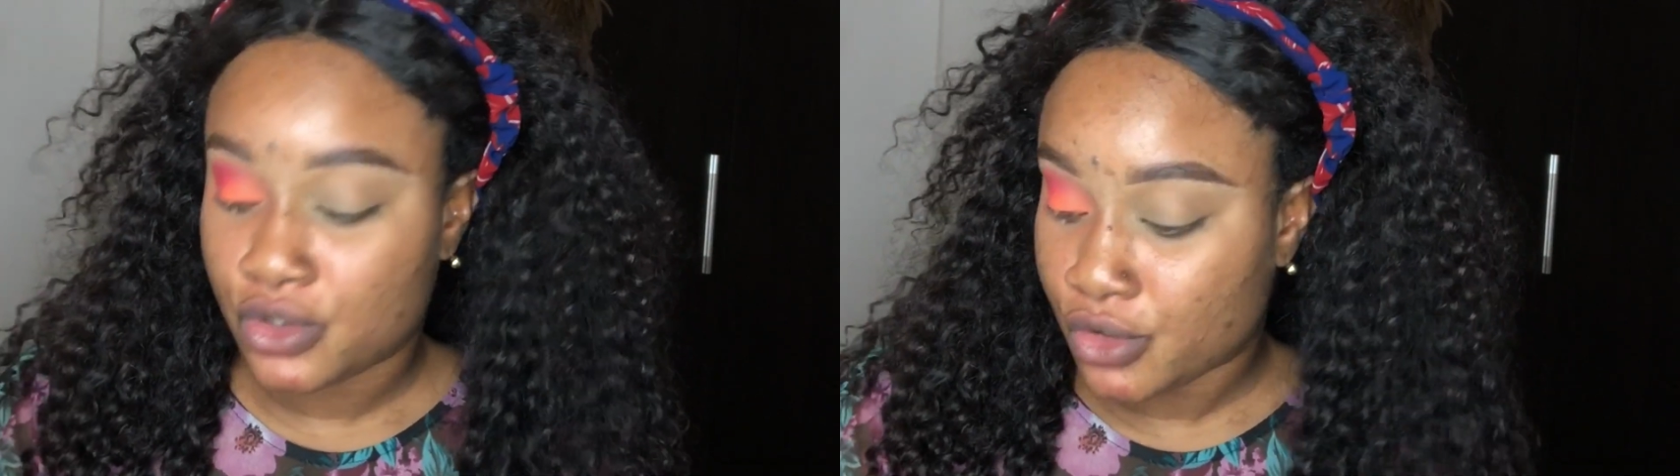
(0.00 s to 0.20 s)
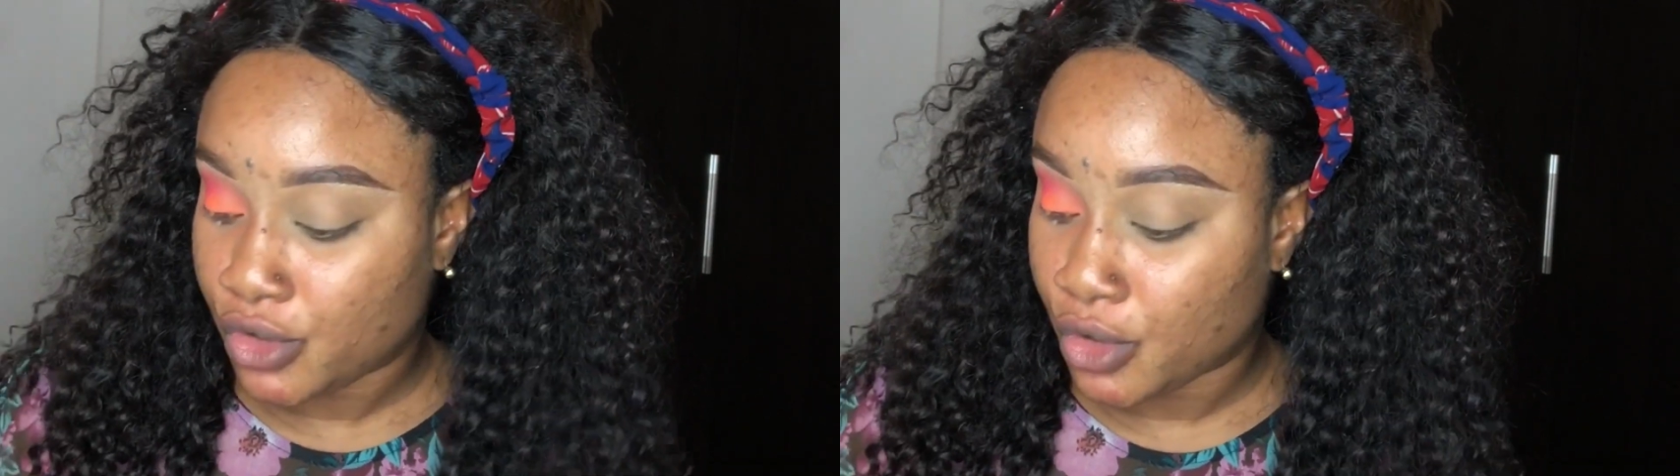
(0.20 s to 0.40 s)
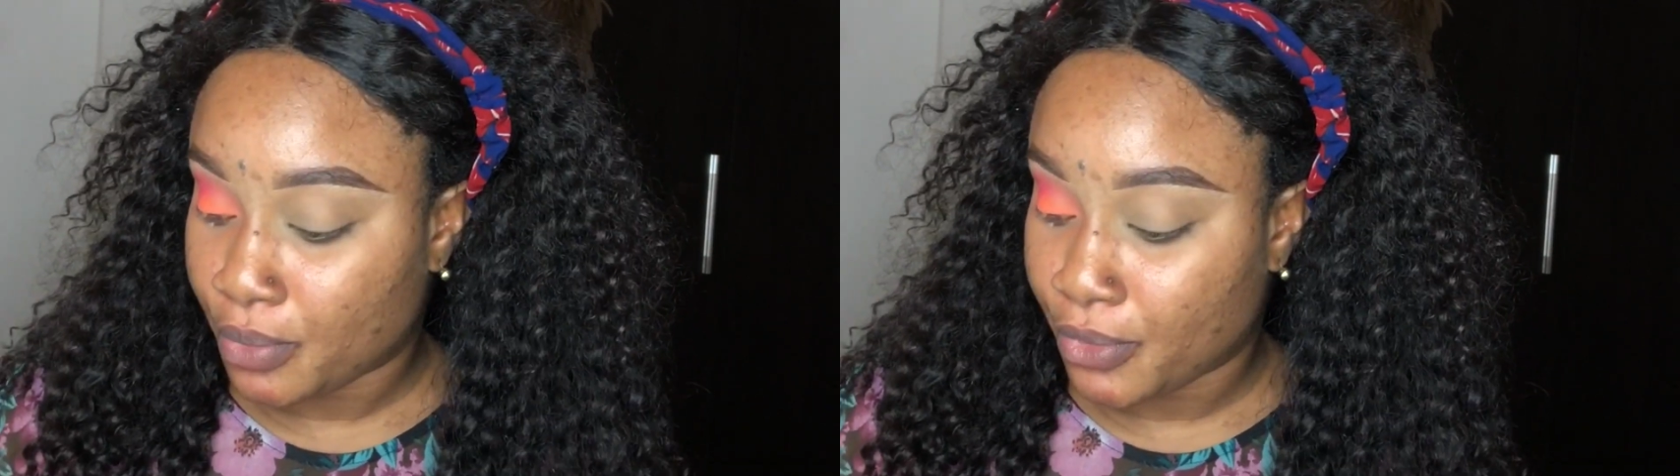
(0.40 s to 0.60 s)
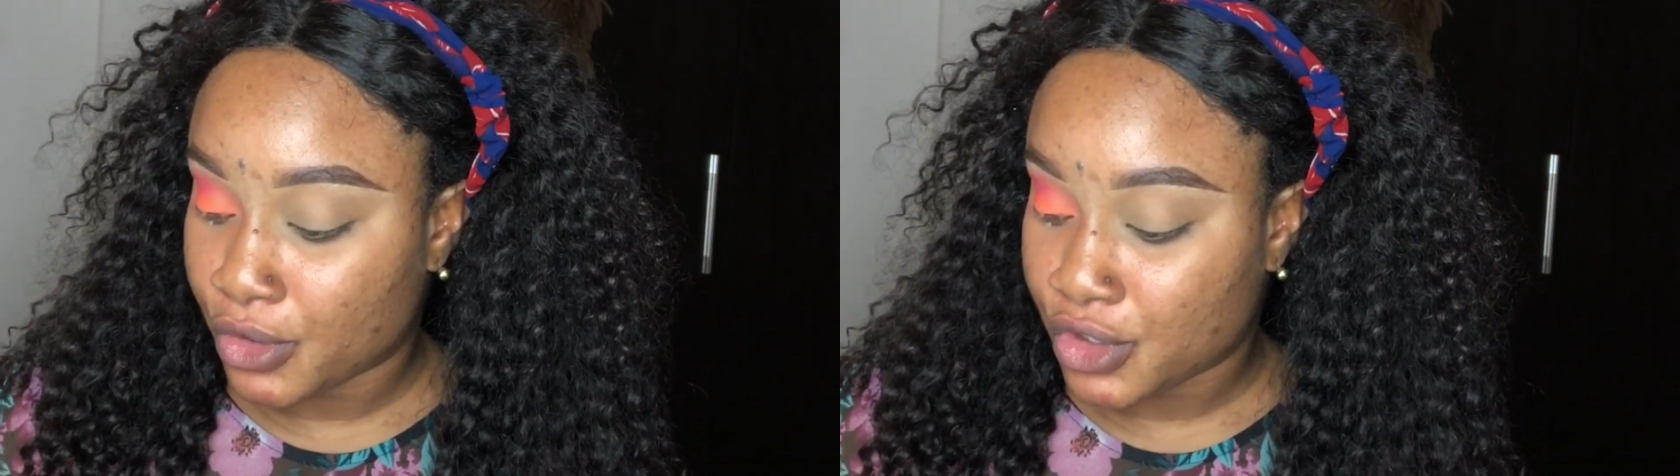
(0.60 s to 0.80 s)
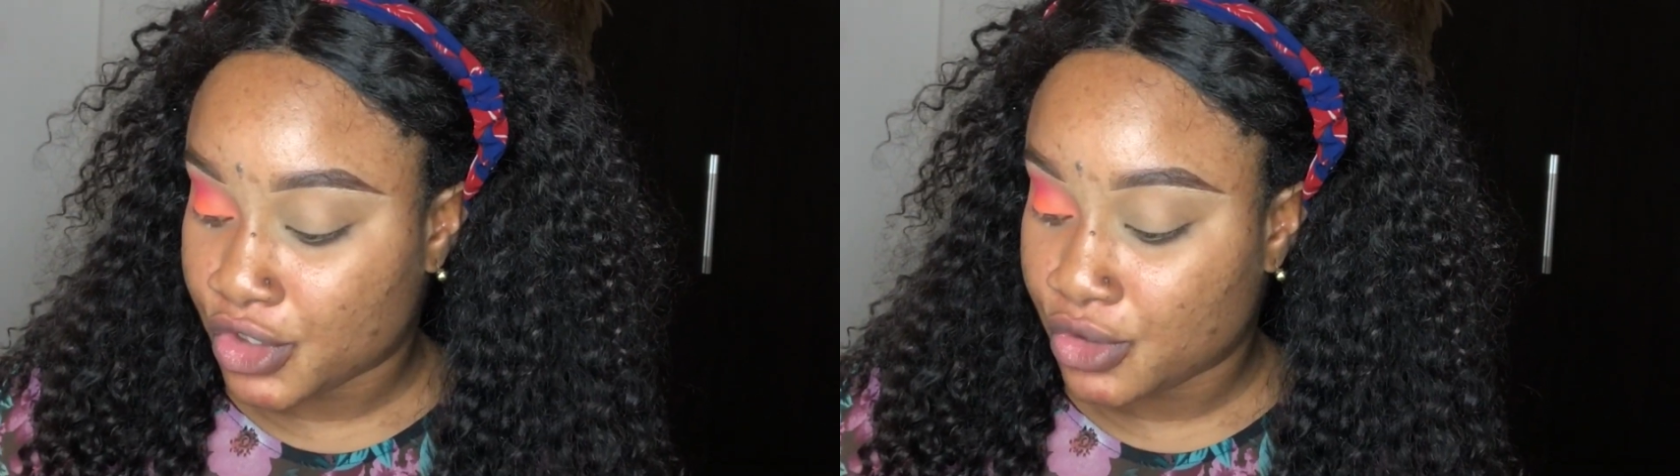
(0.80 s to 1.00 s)
on your
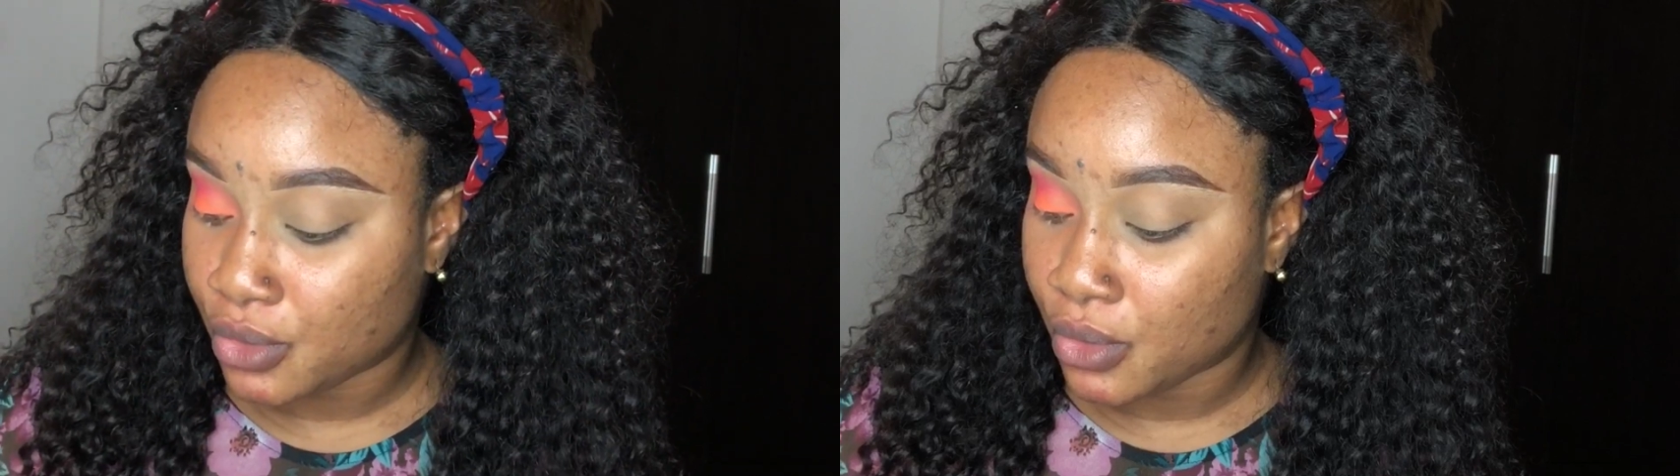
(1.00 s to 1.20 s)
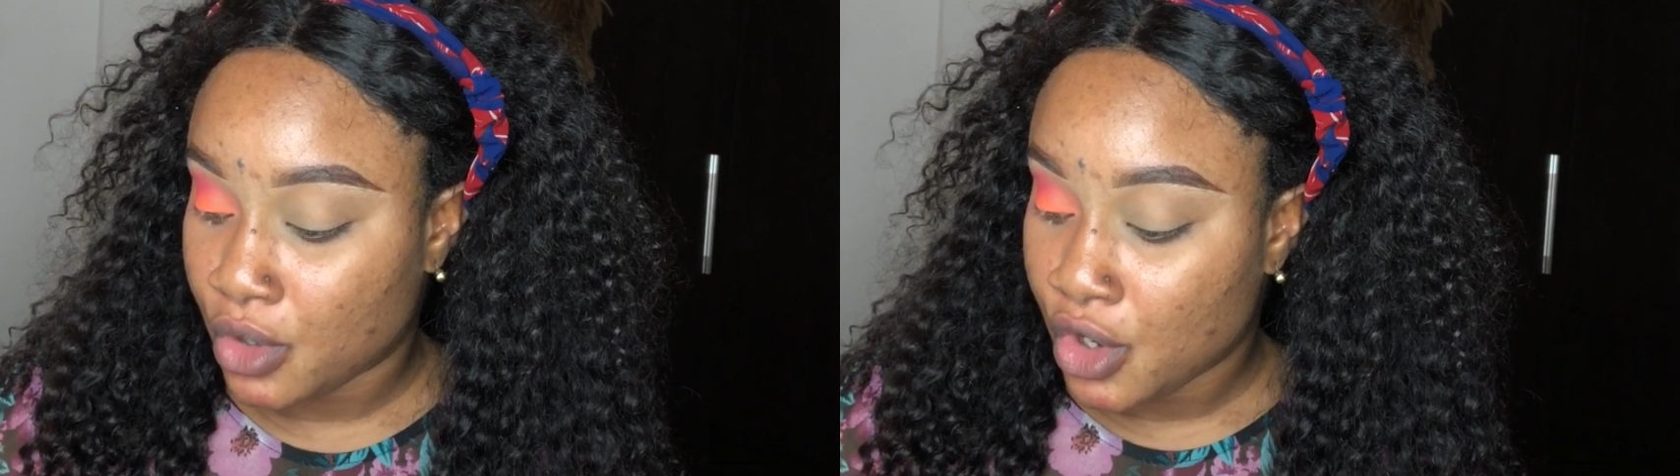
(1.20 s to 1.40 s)
brush, so